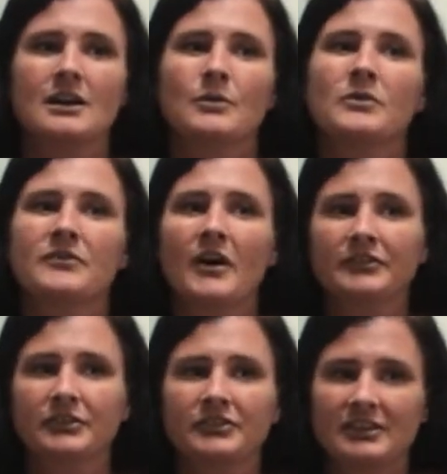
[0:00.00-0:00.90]
We've
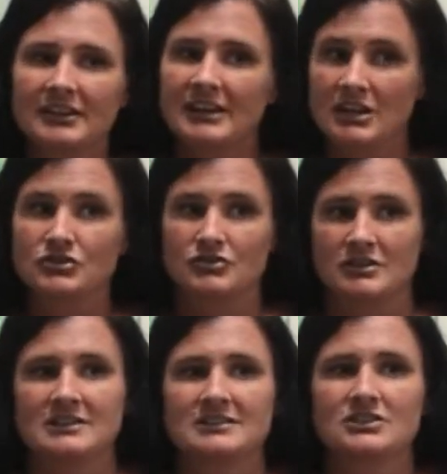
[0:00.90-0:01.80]
also seen an
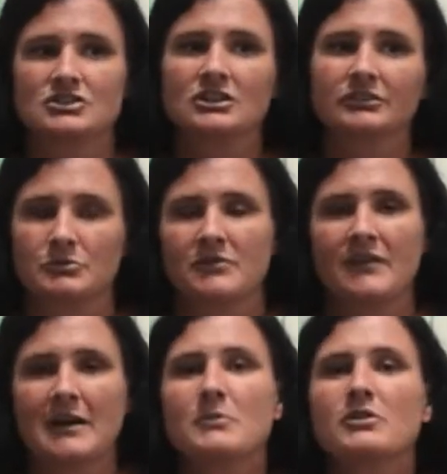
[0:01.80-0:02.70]
increase in children with
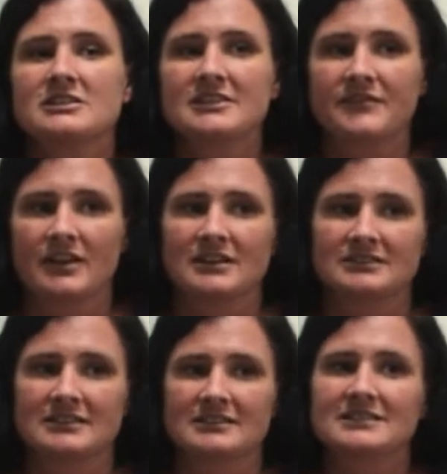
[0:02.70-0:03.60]
fine motor
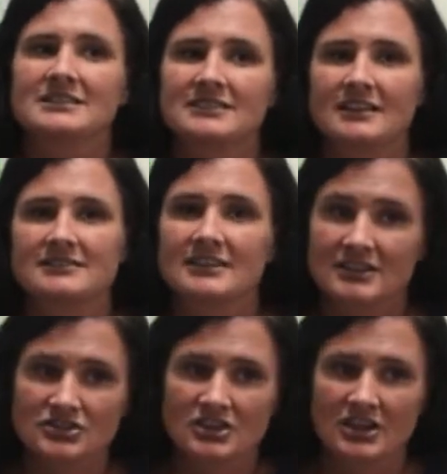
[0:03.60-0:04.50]
difficulties since the
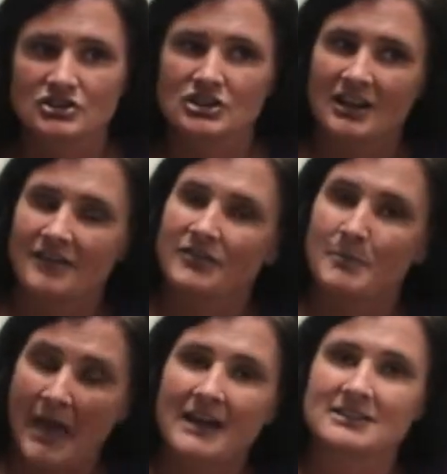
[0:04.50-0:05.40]
initiation of the
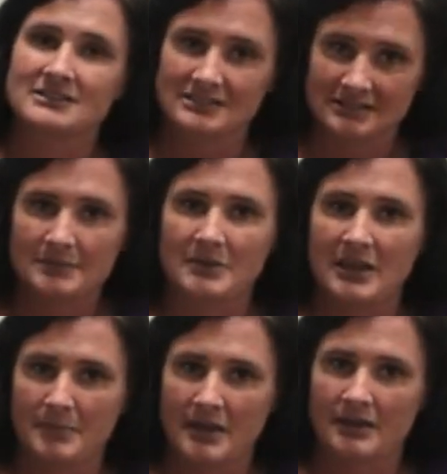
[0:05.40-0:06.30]
Back to Sleep
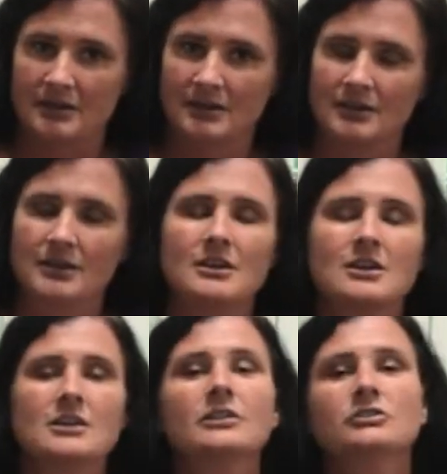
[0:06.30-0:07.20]
campaign.
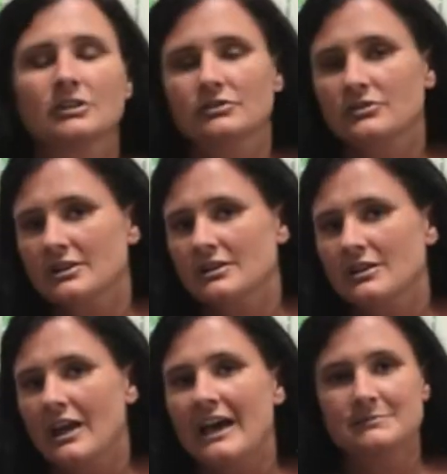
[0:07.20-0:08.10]
Children,
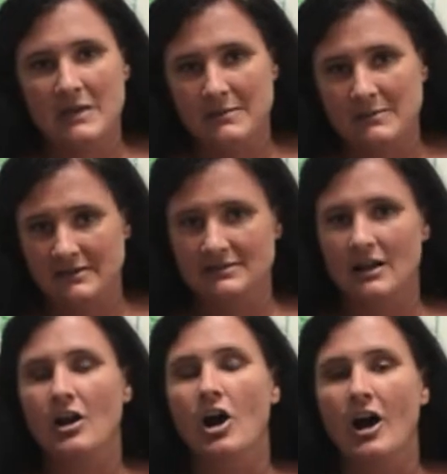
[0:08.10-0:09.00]
as babies,
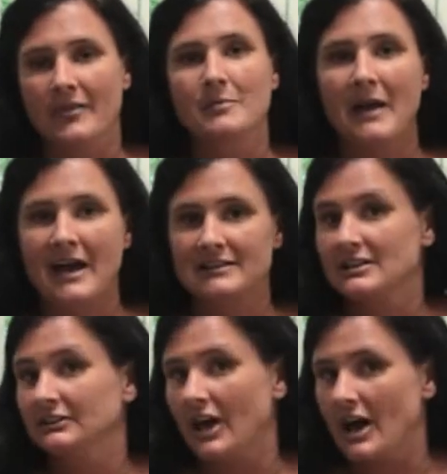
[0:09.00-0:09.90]
are on their backs
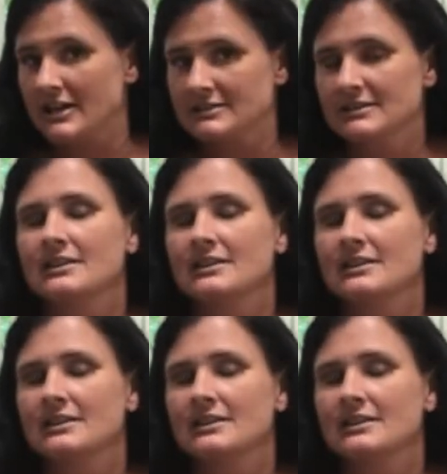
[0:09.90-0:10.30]
a lot.